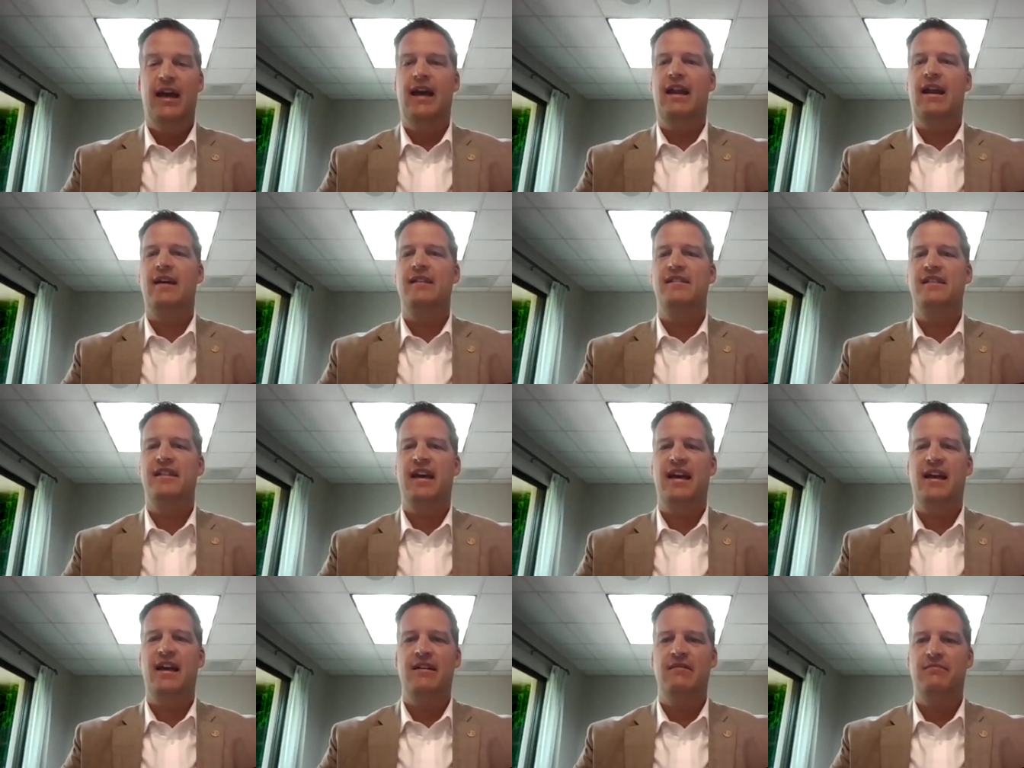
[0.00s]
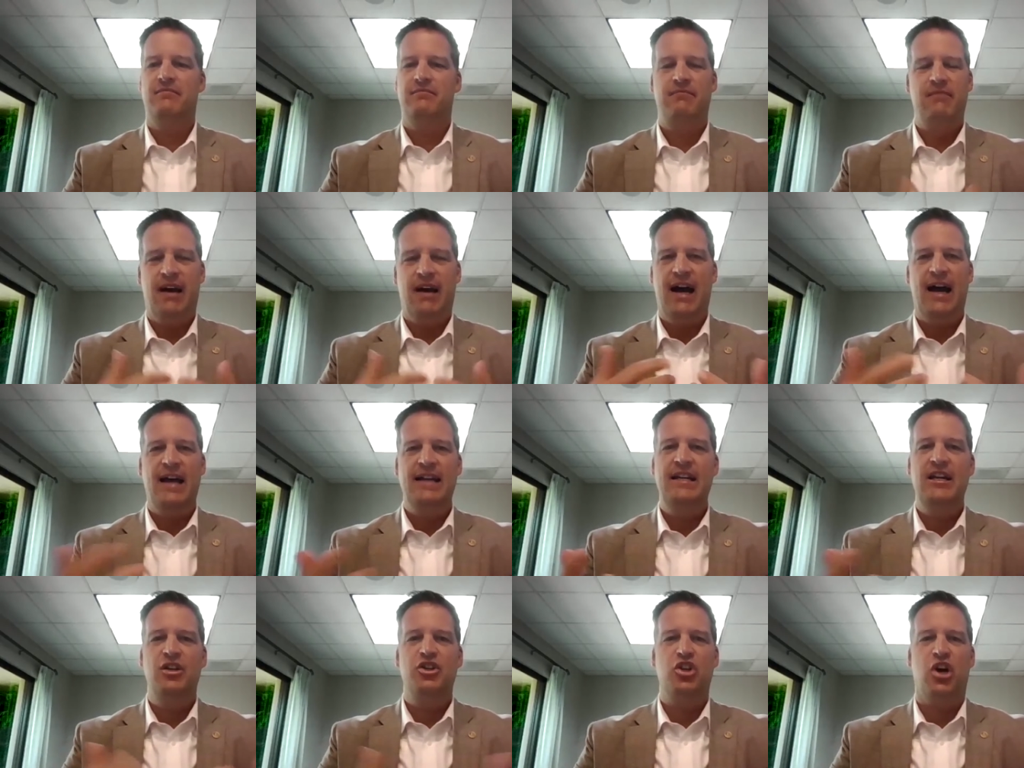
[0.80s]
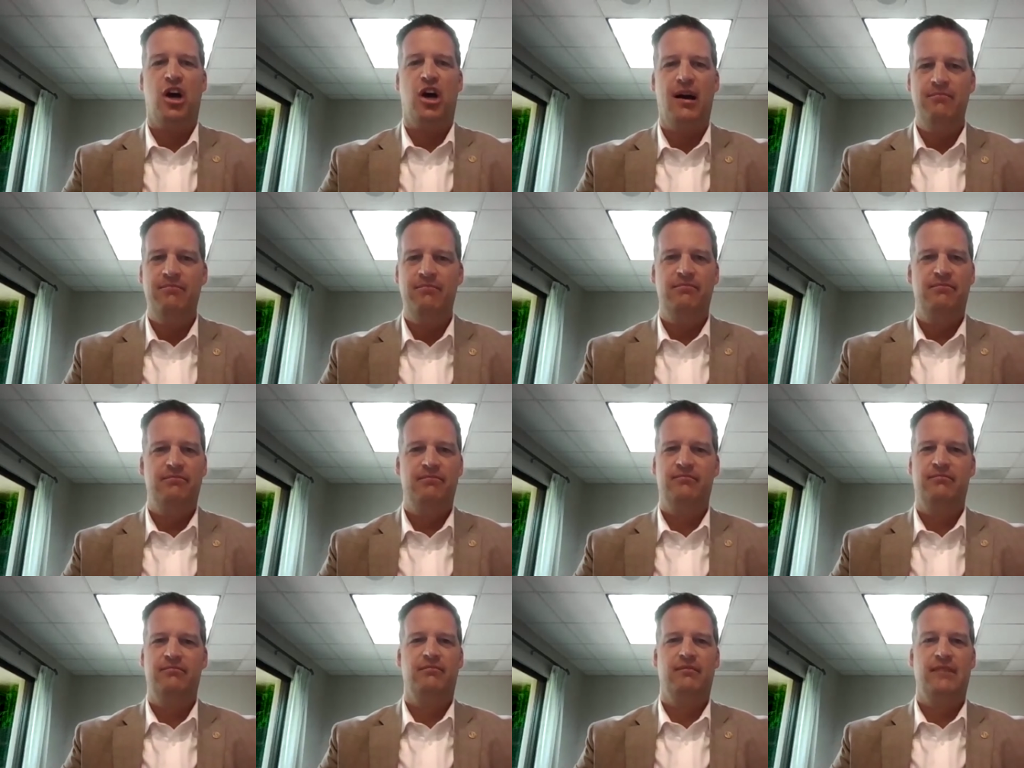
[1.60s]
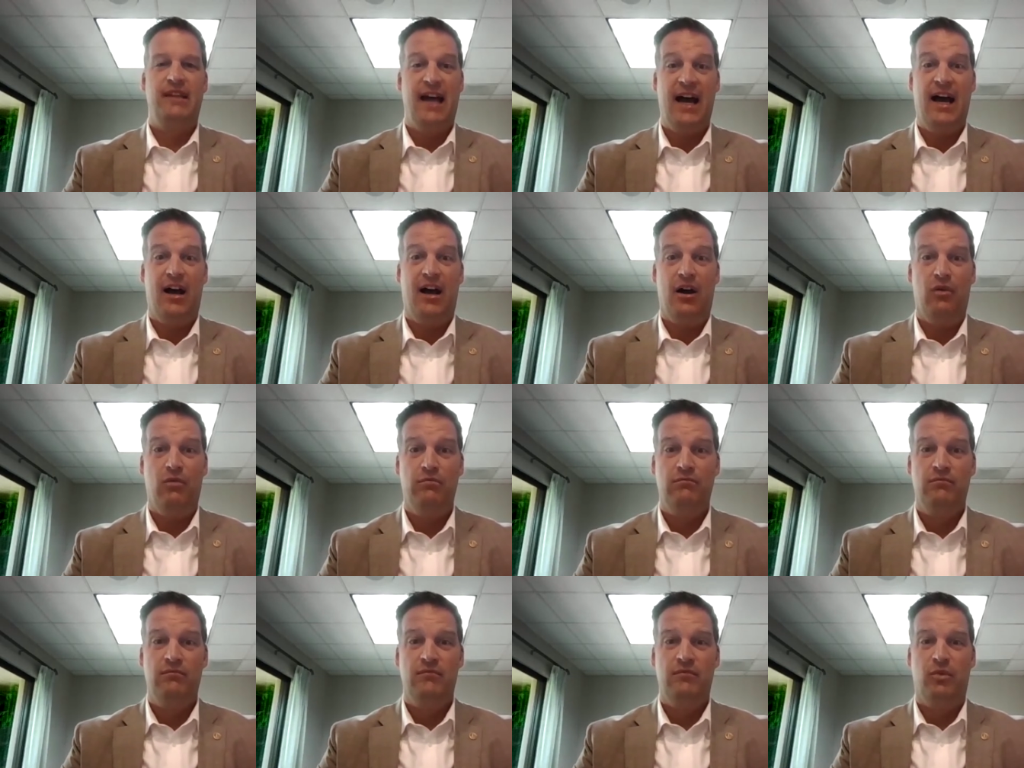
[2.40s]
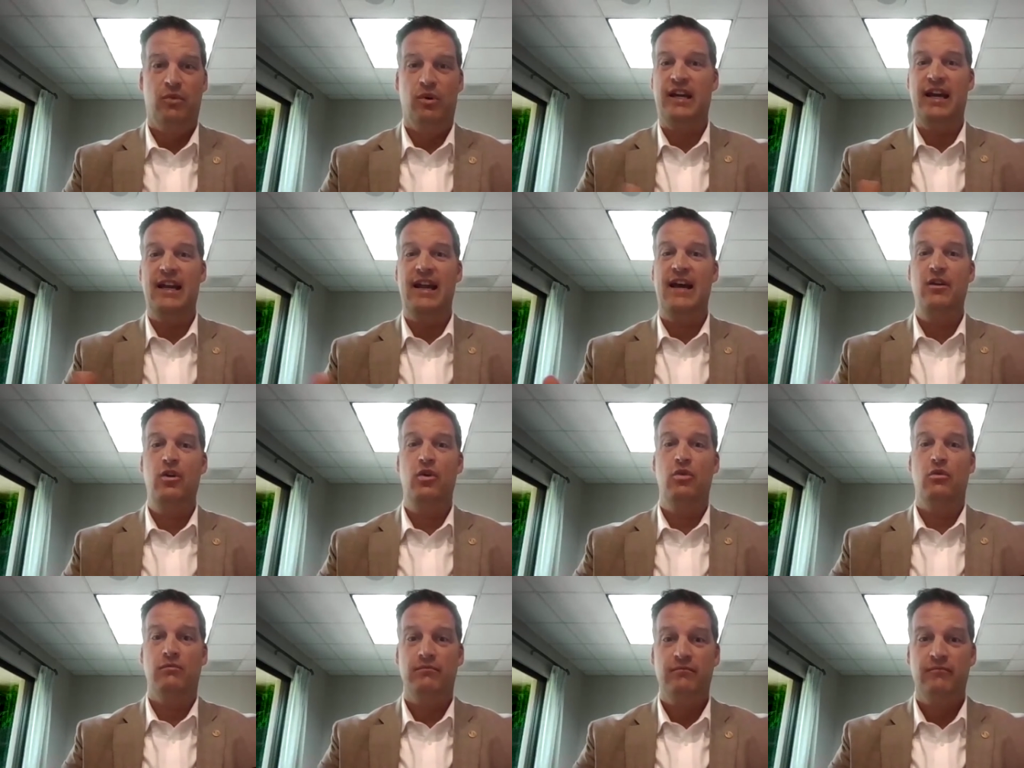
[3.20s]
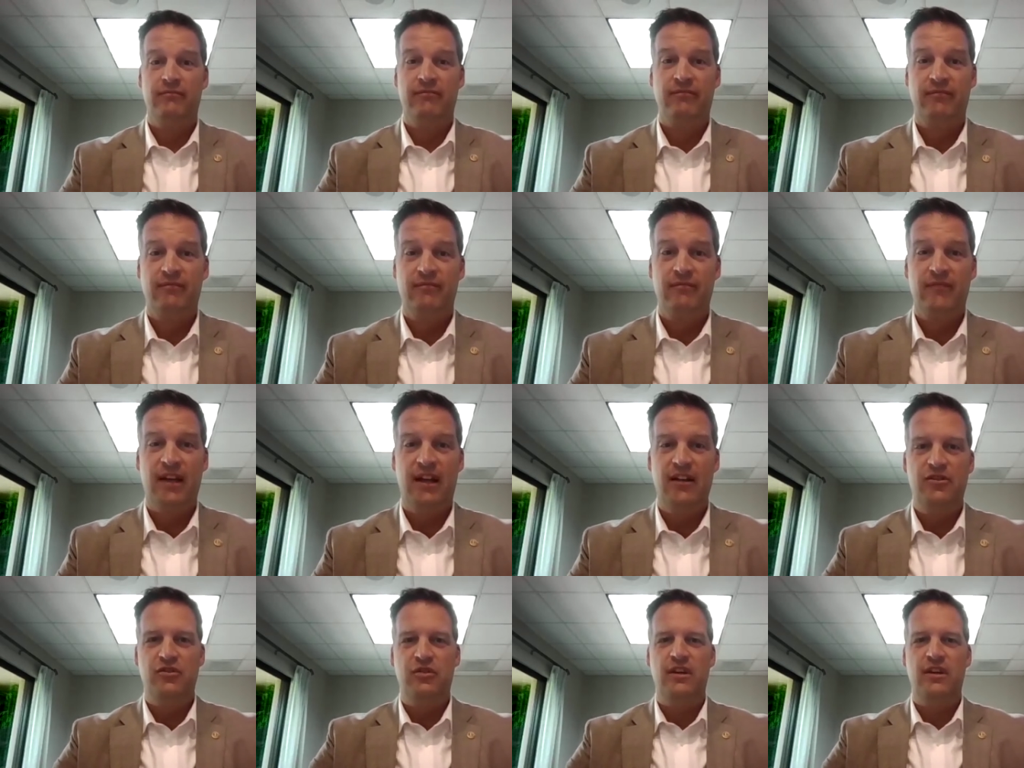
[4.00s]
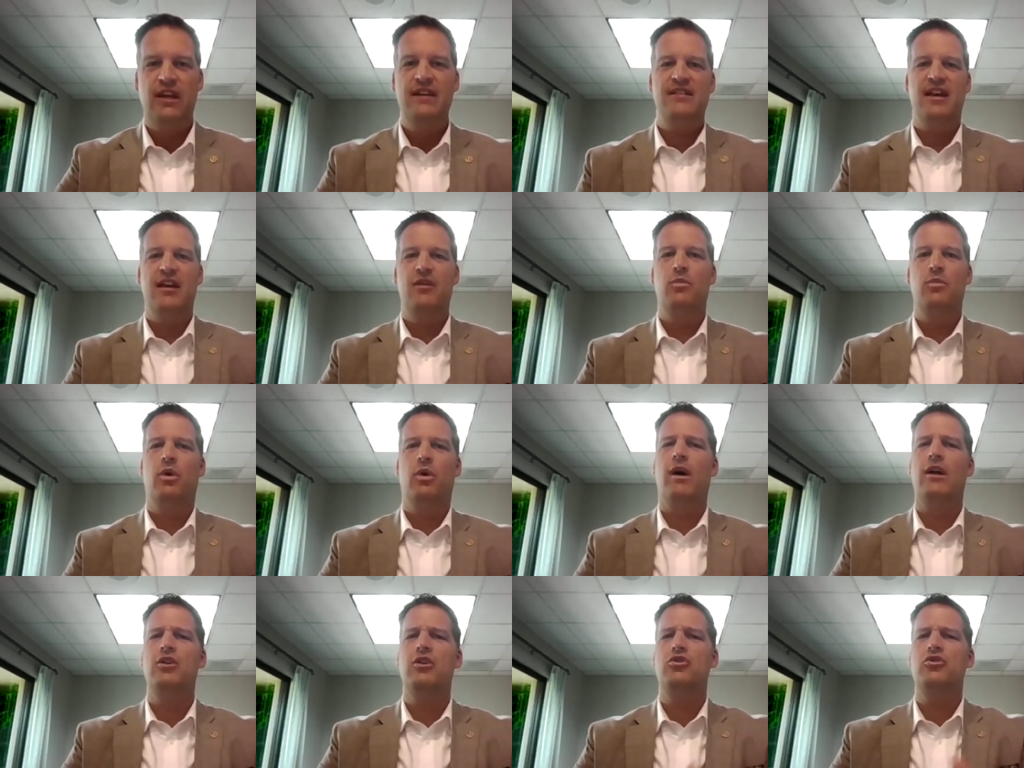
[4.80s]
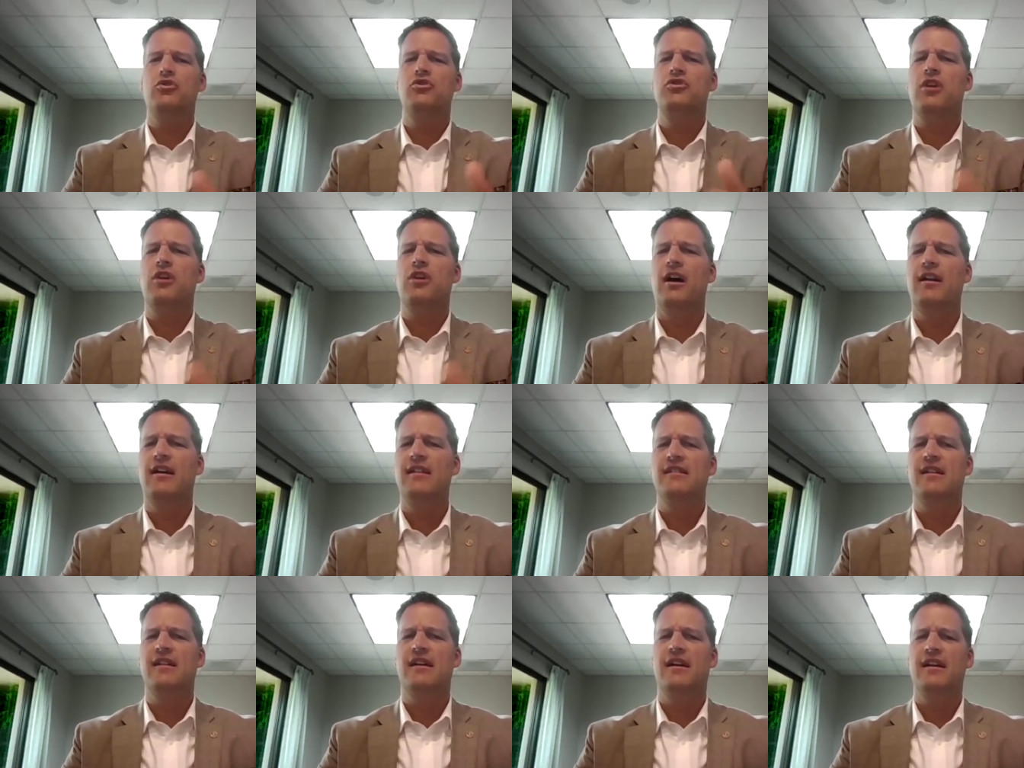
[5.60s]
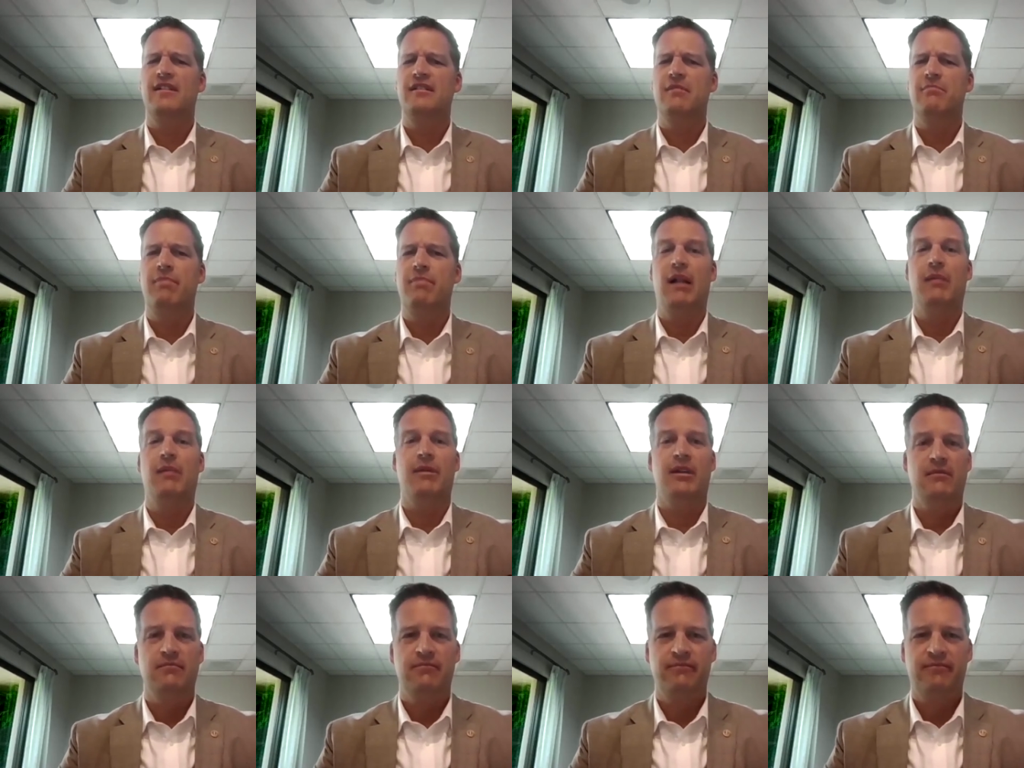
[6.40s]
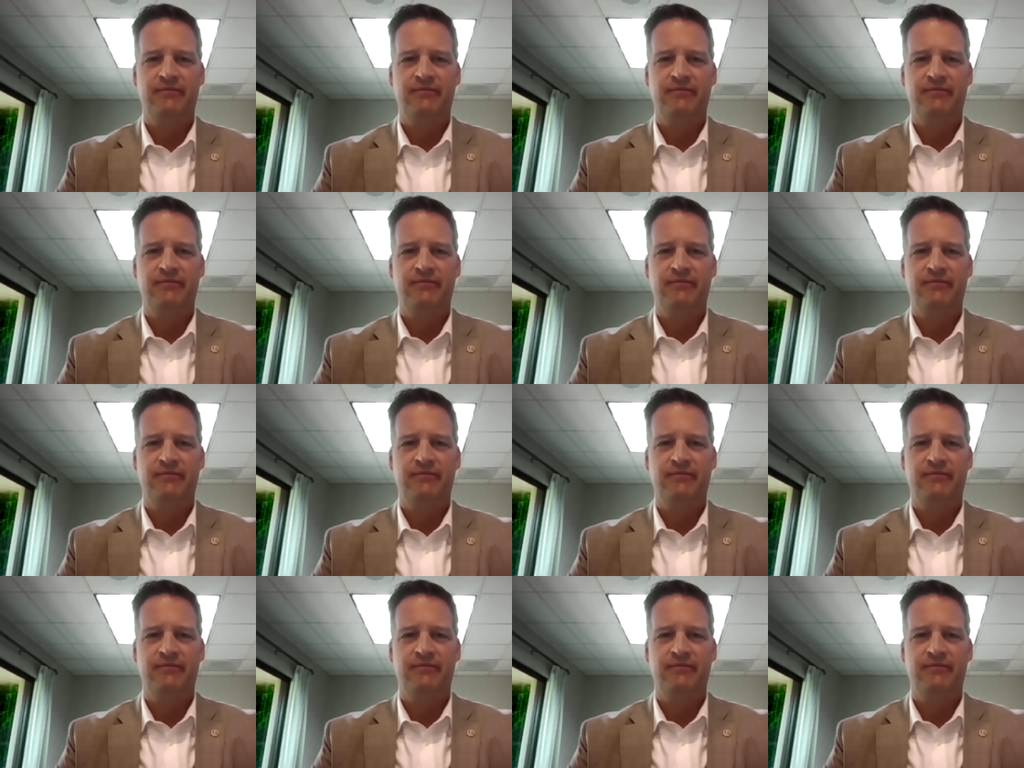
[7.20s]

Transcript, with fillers: And I said, I need a job now. What can I do? And so they said, well, why don't you start as a, as a bellman?